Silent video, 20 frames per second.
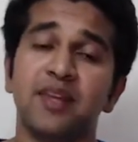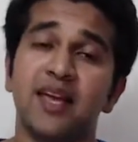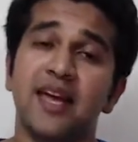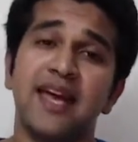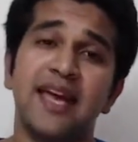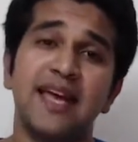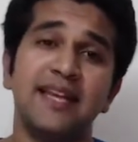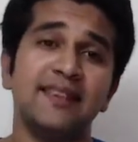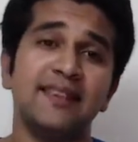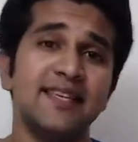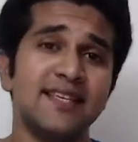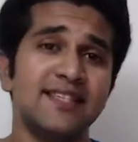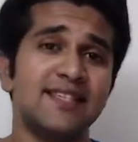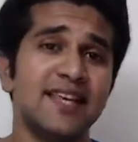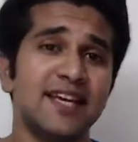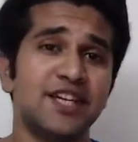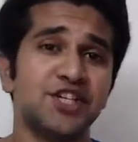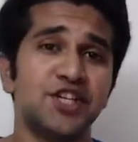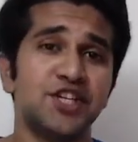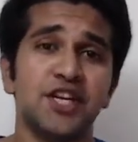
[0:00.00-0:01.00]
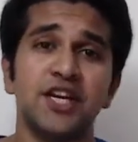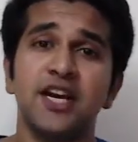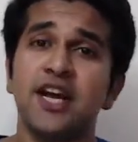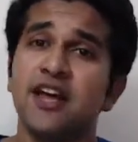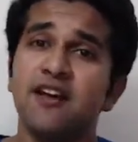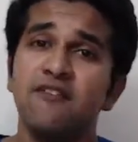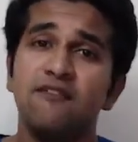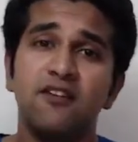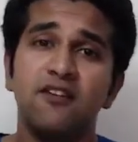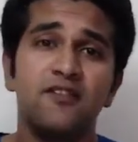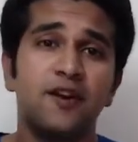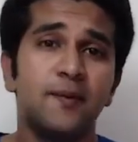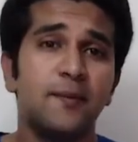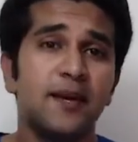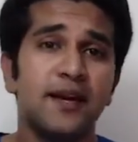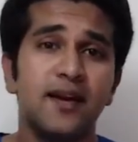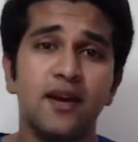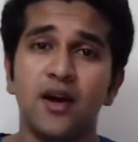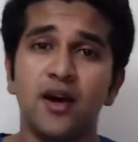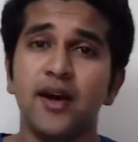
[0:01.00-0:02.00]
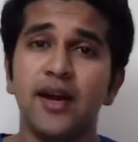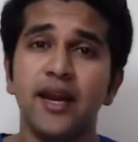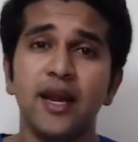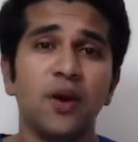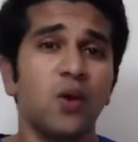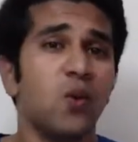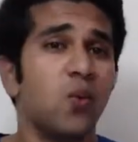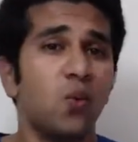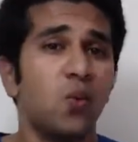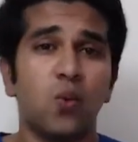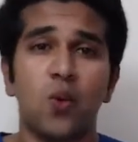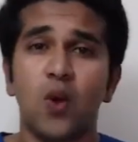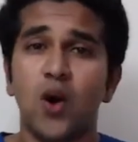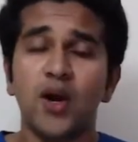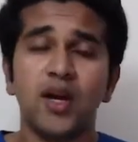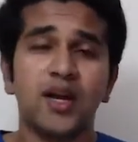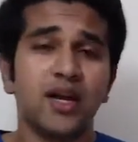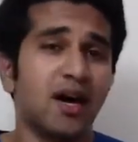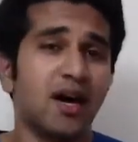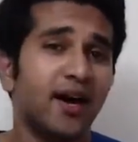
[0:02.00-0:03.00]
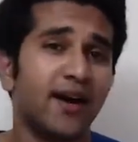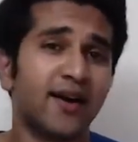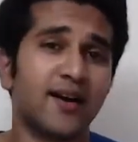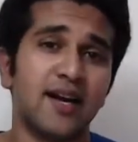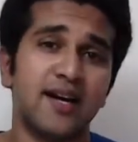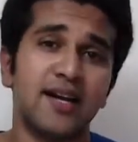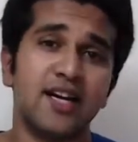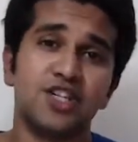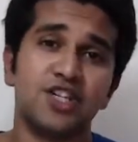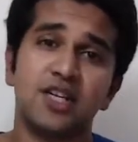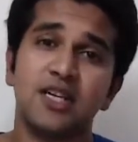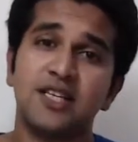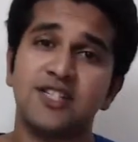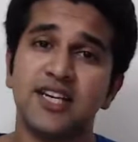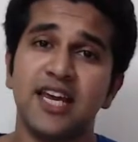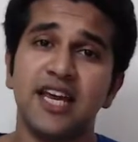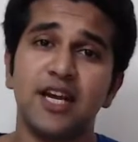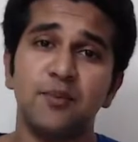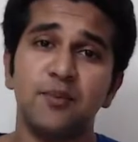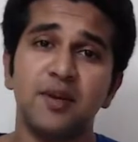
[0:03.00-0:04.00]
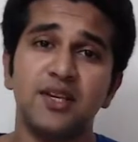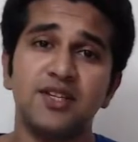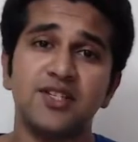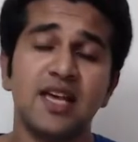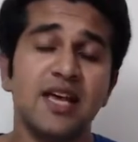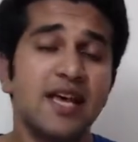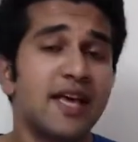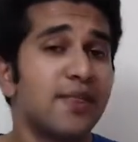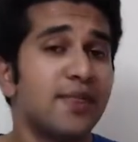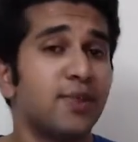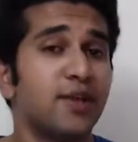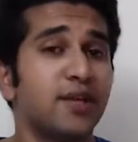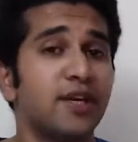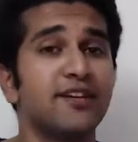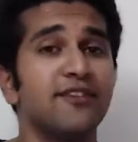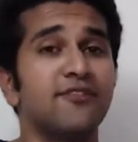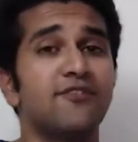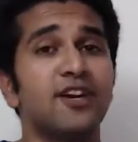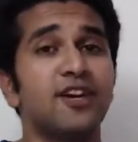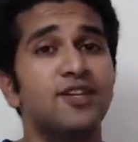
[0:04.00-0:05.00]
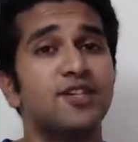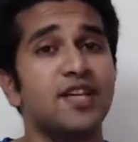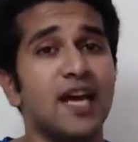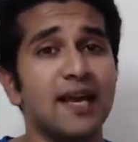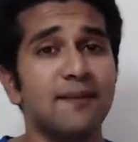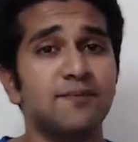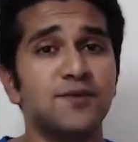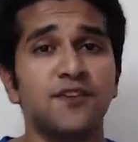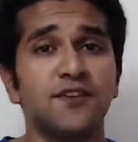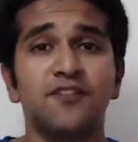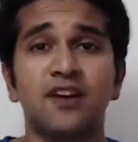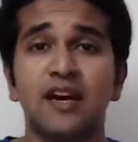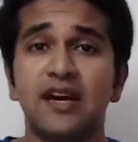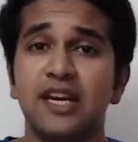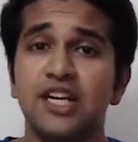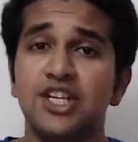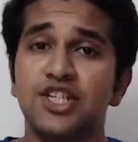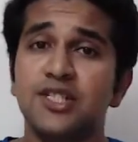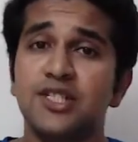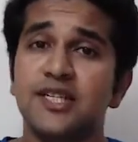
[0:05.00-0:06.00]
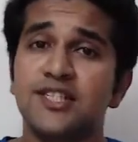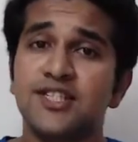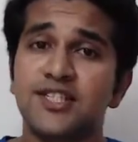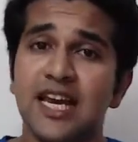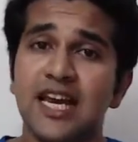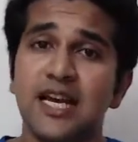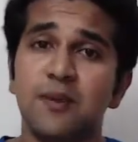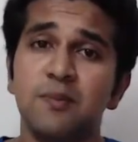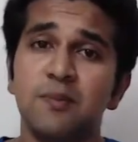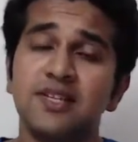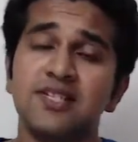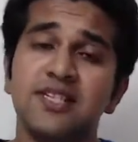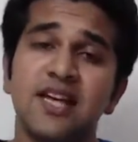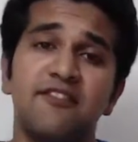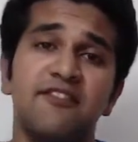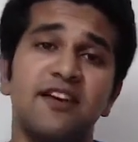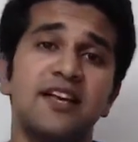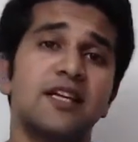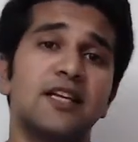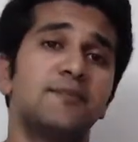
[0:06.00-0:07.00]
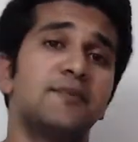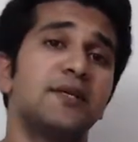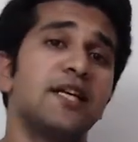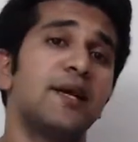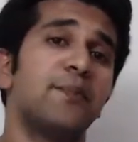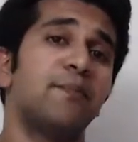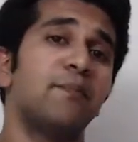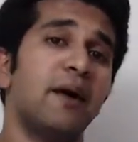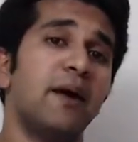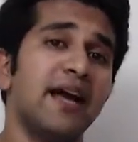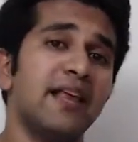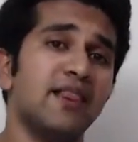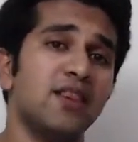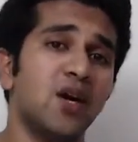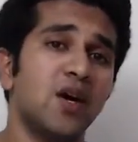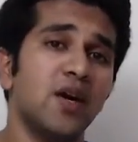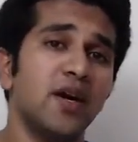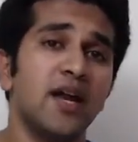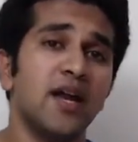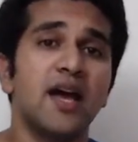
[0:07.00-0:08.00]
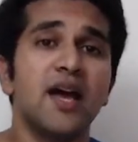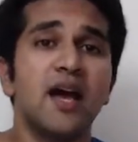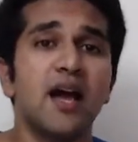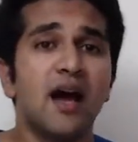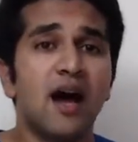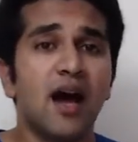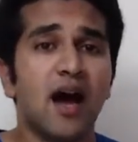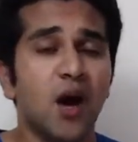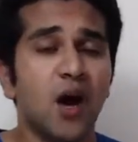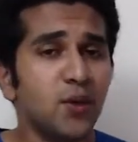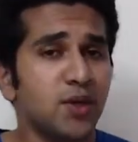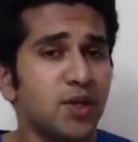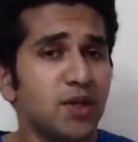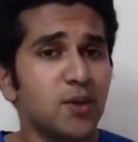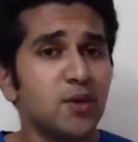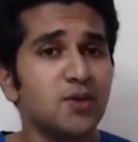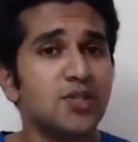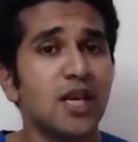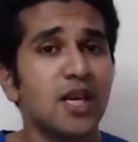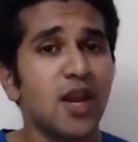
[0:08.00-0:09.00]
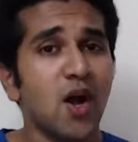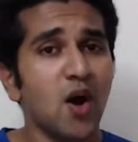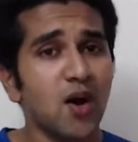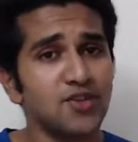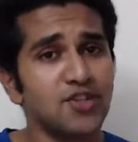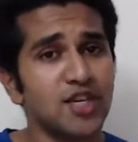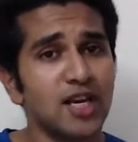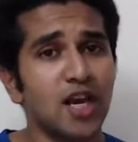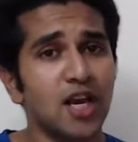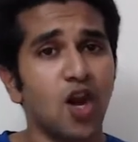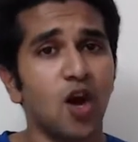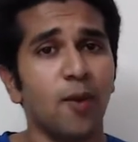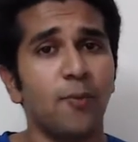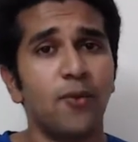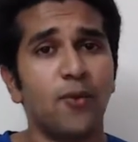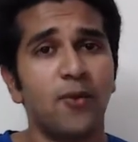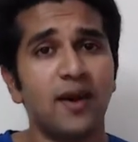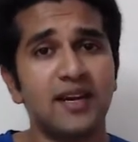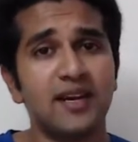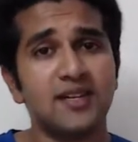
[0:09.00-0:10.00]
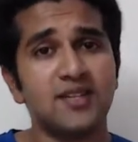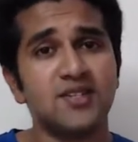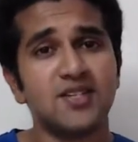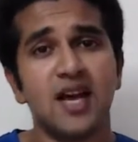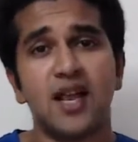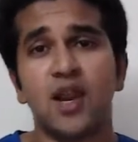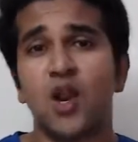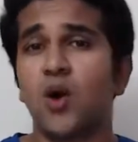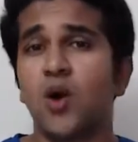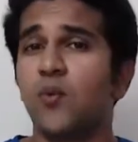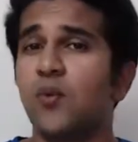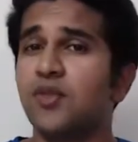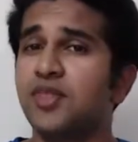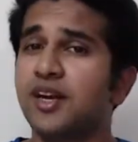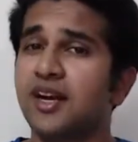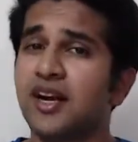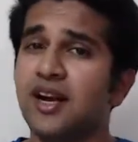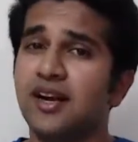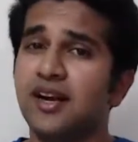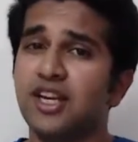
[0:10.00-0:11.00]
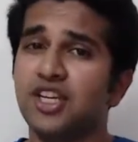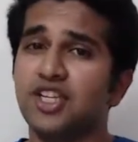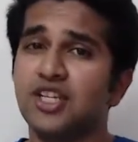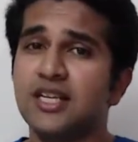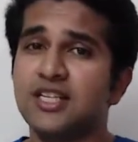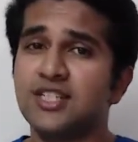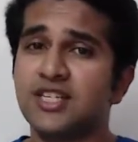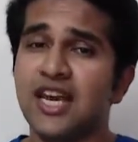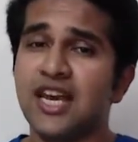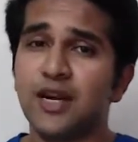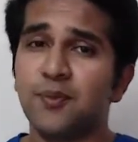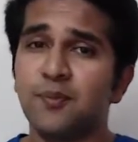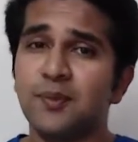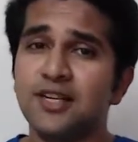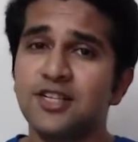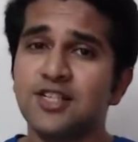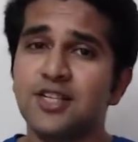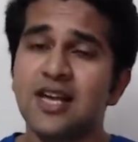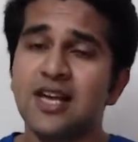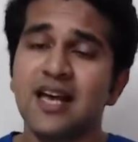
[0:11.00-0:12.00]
In this section, we will be learning what are conditional statements, the different types of conditional statements available in Python, how to use logical operators along with the conditional statements,